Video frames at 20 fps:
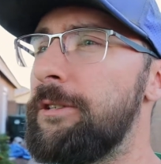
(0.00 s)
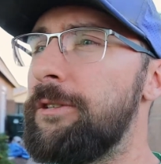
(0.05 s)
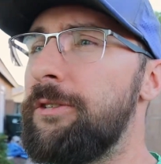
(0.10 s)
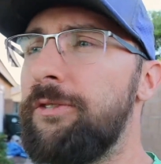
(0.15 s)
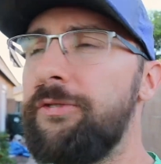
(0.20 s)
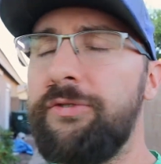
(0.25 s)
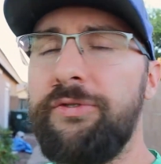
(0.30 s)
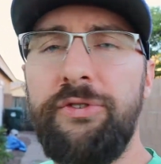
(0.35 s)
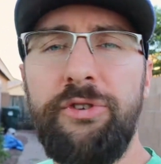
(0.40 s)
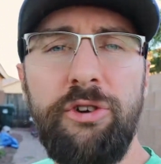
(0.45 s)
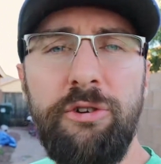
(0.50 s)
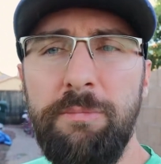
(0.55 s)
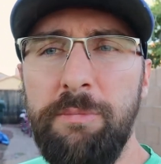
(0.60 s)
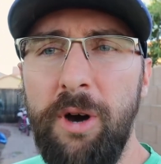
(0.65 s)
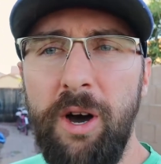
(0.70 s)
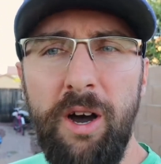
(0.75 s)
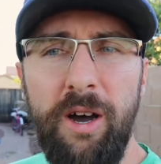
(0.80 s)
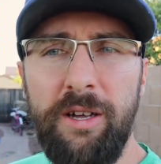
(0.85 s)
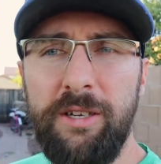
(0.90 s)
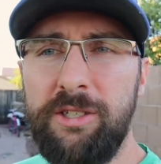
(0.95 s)
few
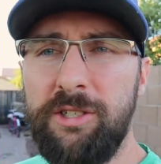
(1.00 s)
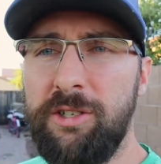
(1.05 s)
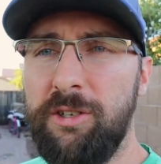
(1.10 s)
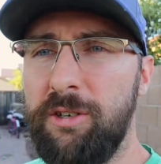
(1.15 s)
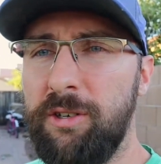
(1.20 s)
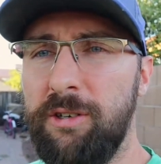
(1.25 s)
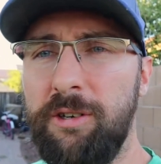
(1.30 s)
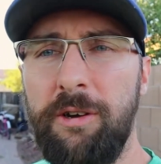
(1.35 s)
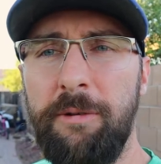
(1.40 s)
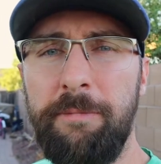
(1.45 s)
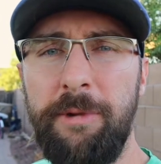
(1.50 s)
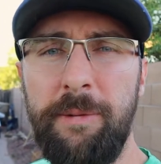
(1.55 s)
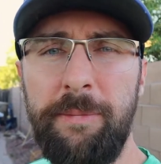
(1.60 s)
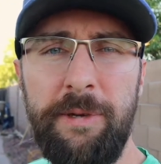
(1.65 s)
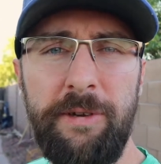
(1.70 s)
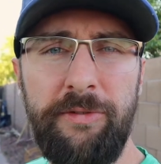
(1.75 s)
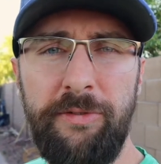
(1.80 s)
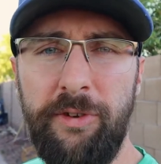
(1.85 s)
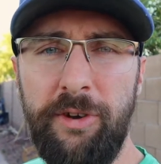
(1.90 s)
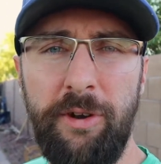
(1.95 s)
months or maybe
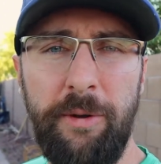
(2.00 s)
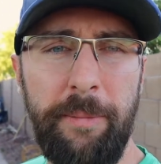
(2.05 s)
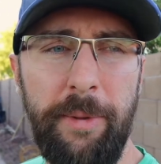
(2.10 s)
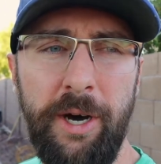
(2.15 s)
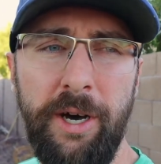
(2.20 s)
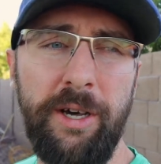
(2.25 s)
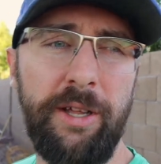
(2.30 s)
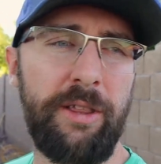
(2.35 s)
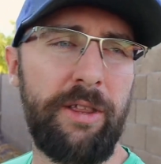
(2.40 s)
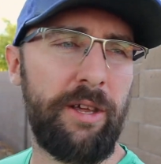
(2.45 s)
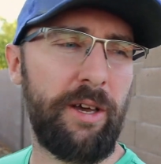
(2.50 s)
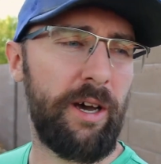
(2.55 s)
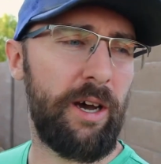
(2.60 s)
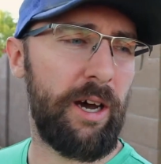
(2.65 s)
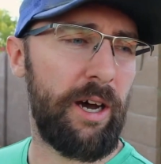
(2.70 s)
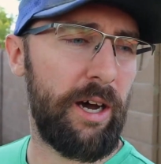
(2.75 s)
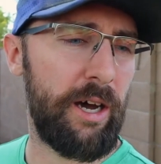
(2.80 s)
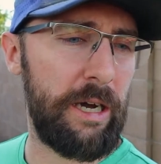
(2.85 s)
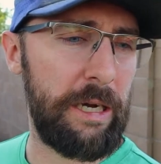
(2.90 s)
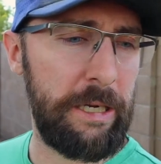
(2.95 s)
even a month.
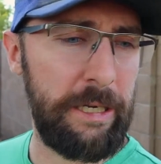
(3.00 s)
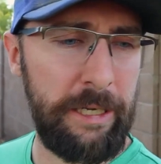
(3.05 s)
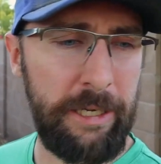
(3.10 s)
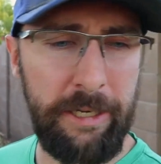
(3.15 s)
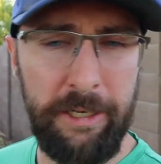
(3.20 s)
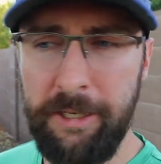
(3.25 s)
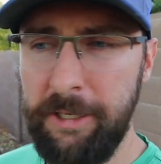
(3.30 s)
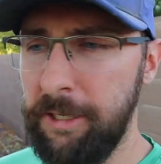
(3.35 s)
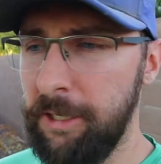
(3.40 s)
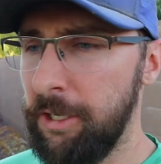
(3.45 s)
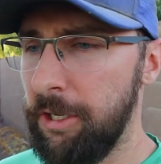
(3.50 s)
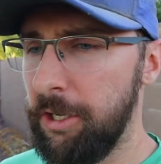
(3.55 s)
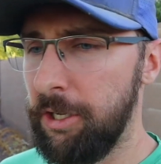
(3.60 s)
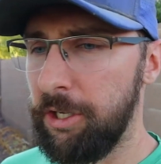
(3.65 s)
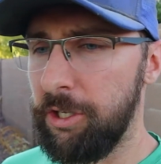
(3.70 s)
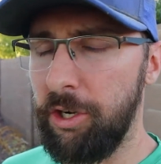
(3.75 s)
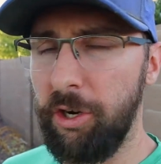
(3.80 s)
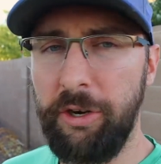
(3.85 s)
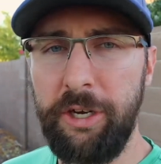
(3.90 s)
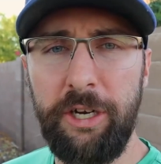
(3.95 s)
You
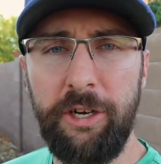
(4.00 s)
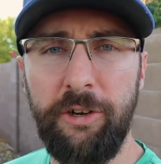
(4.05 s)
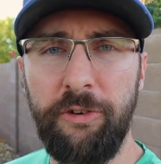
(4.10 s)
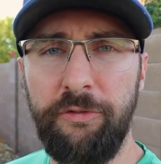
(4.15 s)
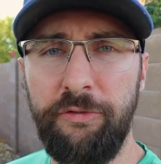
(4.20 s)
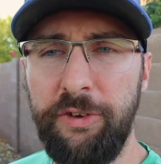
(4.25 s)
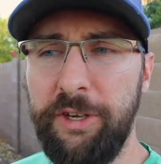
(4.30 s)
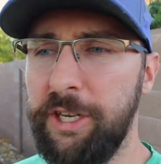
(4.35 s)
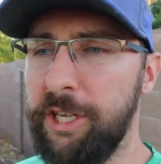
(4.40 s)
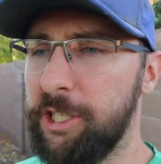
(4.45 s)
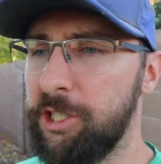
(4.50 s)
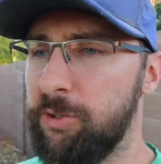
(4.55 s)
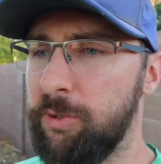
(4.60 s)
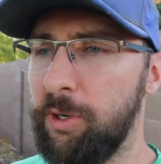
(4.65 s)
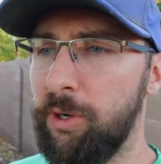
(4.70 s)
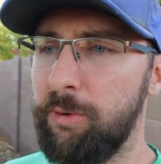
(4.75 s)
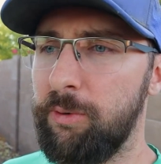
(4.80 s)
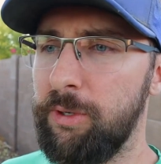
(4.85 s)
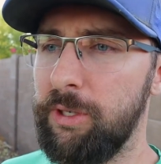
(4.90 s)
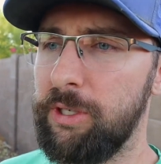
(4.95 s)
know, here in Phoenix, we
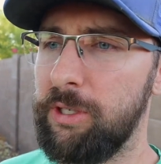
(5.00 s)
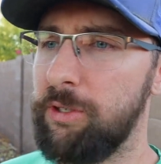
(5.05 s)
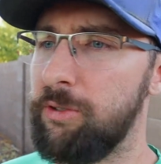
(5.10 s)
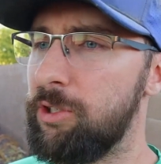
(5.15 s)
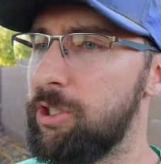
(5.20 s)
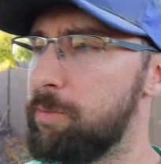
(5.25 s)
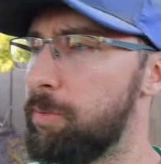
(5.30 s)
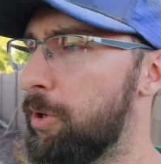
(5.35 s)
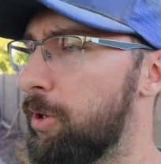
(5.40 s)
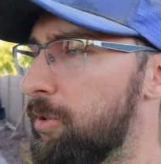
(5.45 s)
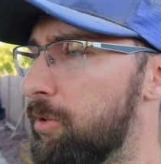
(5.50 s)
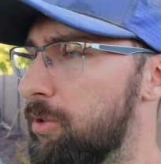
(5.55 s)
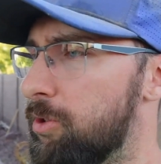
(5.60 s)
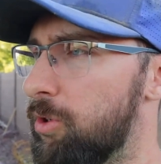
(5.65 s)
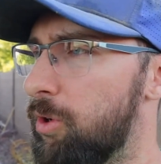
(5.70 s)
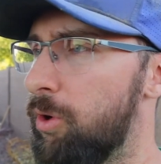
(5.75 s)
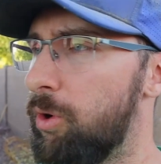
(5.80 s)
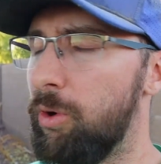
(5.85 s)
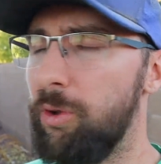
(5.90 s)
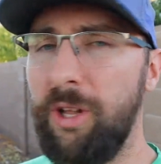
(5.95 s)
don't really use sprinklers
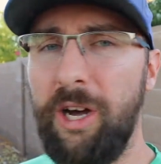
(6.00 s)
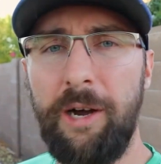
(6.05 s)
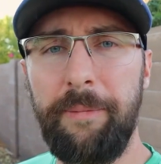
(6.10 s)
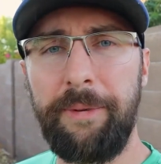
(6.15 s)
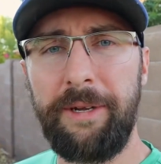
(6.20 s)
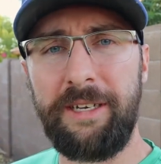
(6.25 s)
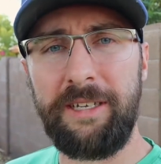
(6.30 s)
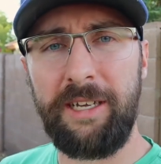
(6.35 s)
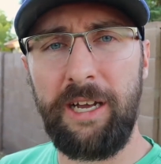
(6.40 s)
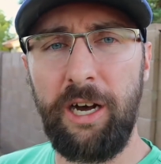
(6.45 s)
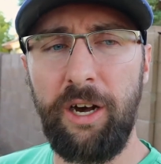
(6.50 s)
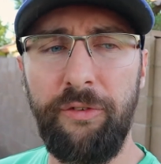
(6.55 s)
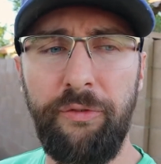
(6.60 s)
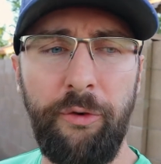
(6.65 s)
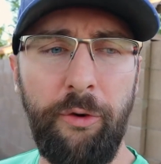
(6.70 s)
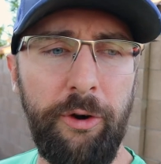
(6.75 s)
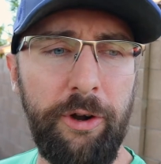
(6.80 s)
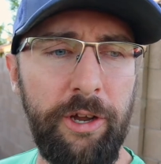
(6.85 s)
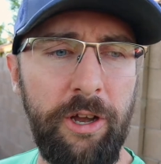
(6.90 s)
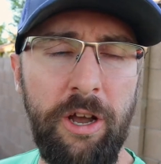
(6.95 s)
a whole lot, but in
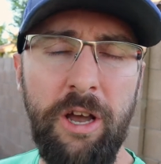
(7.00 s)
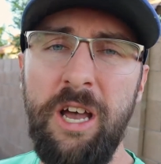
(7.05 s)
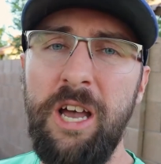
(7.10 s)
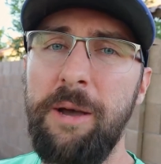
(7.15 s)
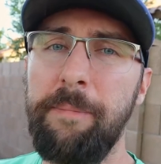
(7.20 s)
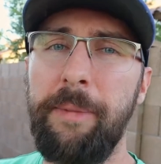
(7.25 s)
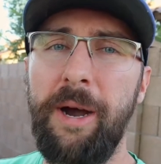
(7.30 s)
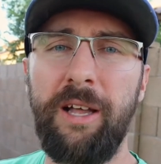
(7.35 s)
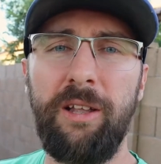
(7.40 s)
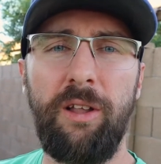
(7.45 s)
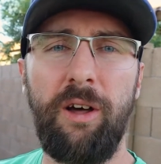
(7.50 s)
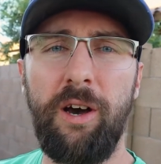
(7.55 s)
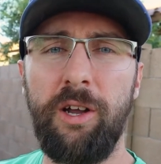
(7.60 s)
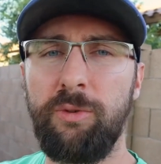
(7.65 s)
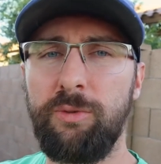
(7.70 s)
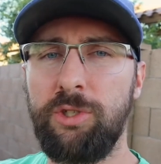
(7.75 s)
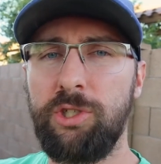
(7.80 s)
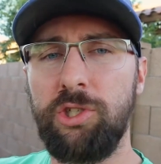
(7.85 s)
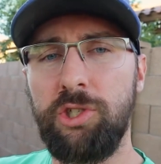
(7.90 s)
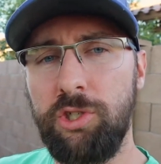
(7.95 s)
California, my lawn
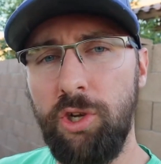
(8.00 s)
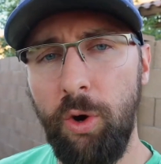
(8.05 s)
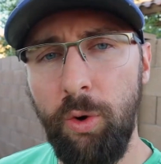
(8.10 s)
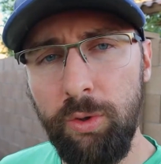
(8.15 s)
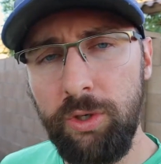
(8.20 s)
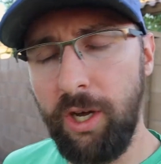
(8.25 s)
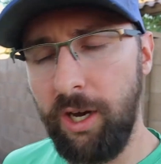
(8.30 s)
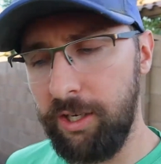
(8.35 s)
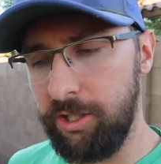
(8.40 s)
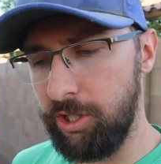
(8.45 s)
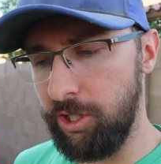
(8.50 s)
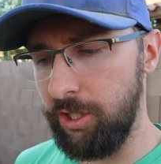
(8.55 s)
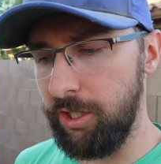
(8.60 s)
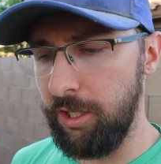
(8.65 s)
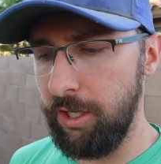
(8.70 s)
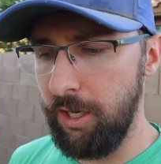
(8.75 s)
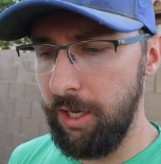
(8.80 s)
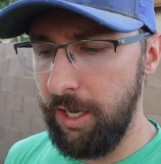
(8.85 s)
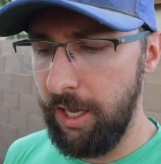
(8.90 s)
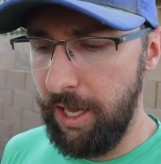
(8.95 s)
was so touchy
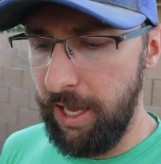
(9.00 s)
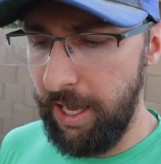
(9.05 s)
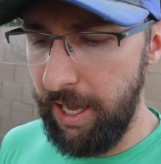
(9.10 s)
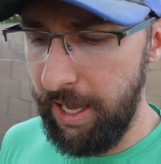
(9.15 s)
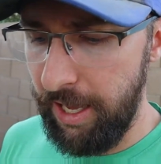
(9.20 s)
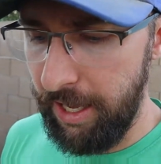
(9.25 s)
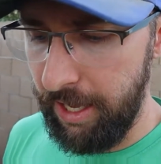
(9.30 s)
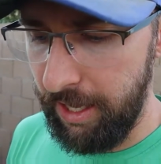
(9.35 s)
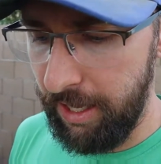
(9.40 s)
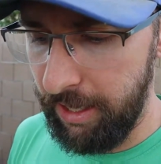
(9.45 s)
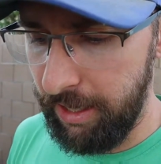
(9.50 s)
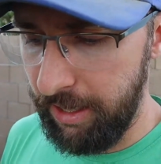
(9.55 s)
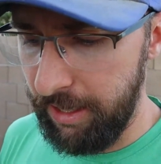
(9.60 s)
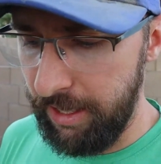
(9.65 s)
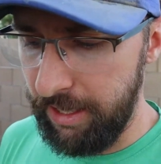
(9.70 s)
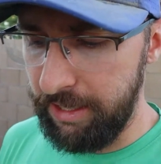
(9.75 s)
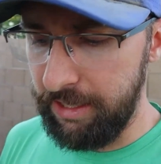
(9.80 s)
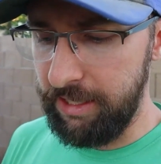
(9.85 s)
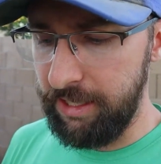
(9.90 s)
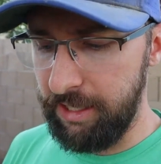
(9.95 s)
and
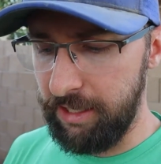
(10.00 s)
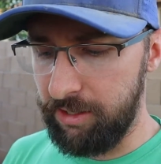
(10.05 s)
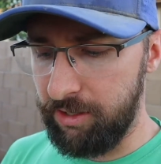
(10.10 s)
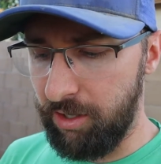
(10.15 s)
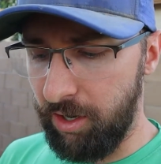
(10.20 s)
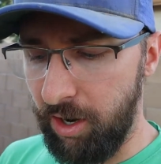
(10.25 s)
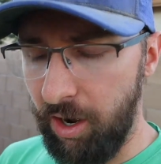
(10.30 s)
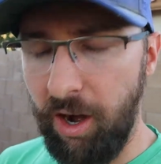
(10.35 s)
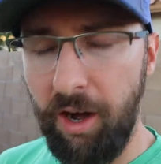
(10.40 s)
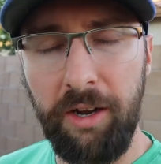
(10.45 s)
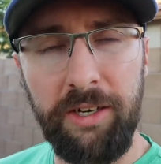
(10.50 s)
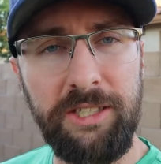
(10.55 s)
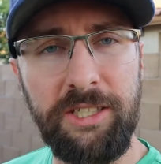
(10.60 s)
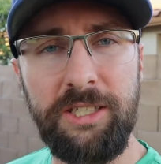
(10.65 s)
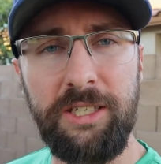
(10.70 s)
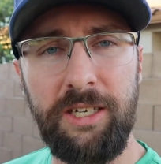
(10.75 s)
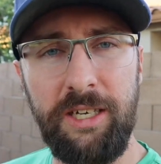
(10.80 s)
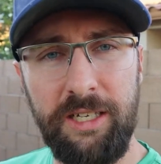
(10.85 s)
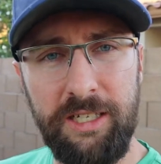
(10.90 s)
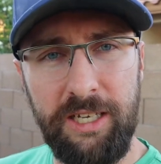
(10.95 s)
it needed
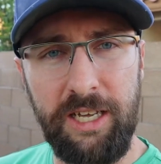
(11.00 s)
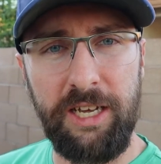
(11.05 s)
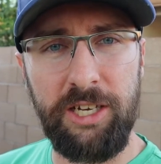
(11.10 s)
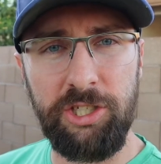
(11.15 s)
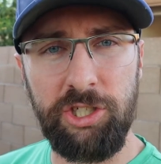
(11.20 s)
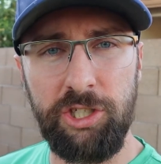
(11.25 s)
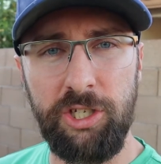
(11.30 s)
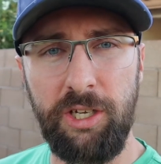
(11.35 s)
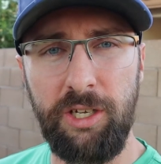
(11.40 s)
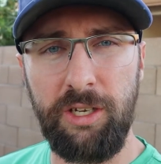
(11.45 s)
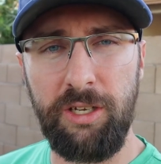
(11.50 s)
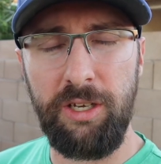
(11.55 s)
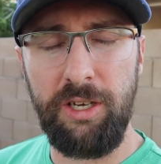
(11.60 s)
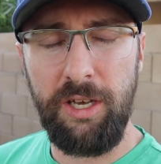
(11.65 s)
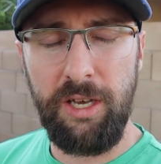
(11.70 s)
constant attention.